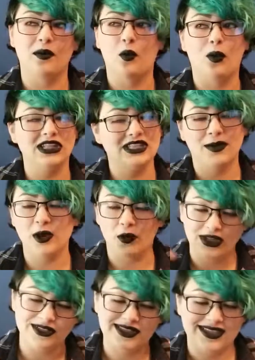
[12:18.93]
once my
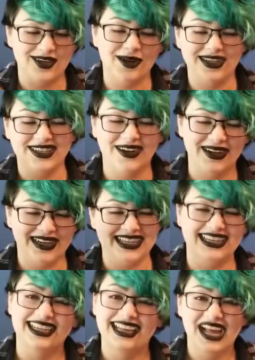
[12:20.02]
wheels start
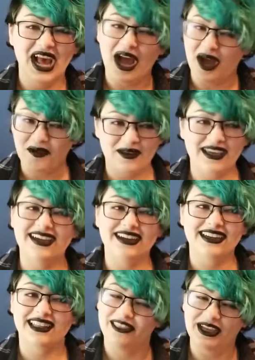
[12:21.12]
turning up
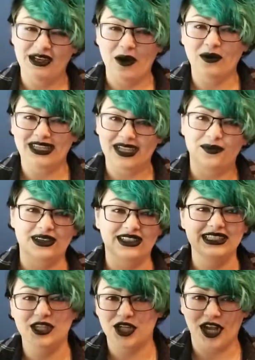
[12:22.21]
here, they don't typically
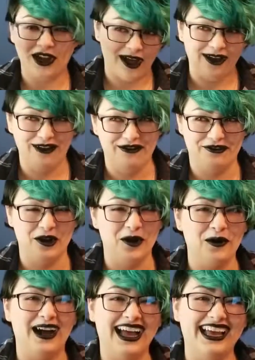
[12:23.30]
shut off for a
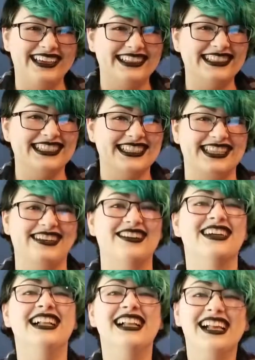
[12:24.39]
while, so
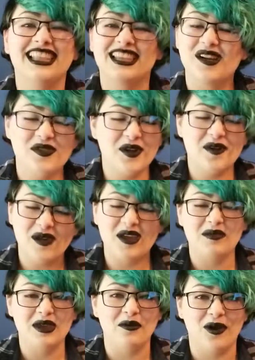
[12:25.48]
there may
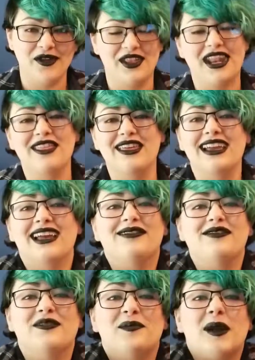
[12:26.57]
be more that I think of.
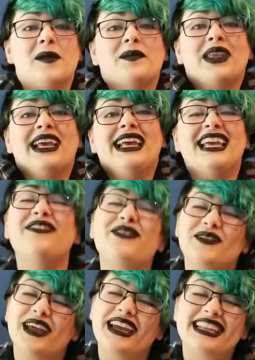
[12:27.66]
But if you
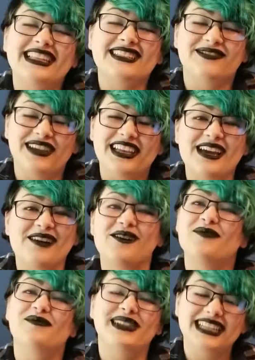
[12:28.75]
liked this video,
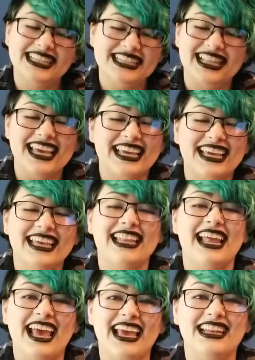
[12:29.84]
please like it,
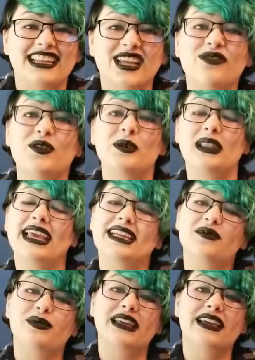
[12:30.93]
and if you would like to
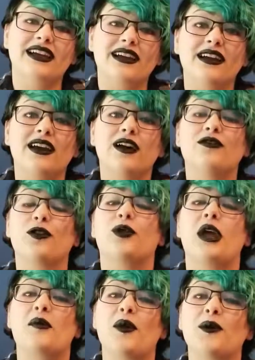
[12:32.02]
be here for when
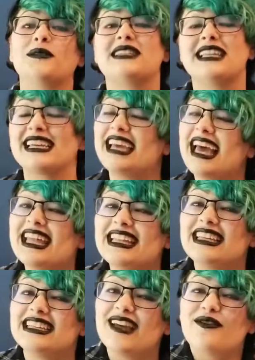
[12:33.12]
I post again,
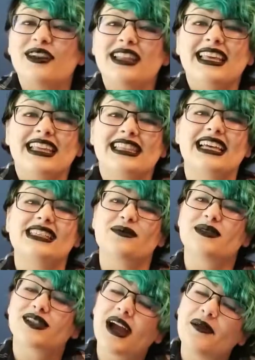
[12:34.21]
definitely hit that
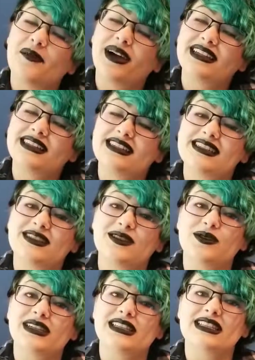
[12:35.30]
subscribe button so you
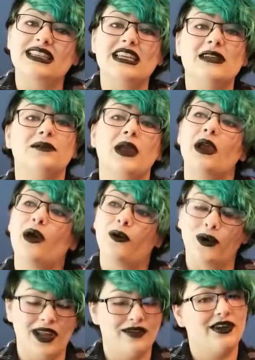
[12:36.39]
can see
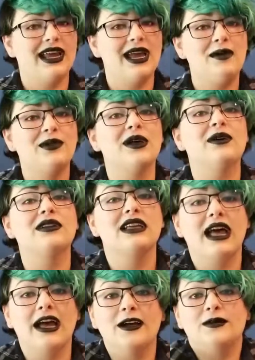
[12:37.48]
whenever I upload.
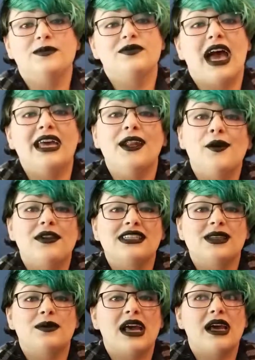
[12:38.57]
I know that
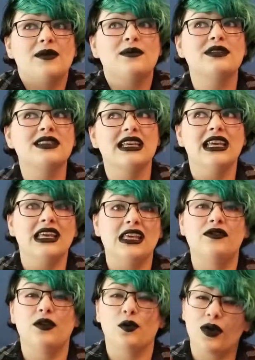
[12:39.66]
sometimes,
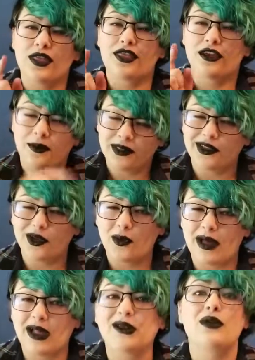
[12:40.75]
even with the little
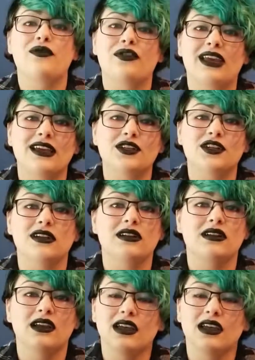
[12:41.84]
bell notification,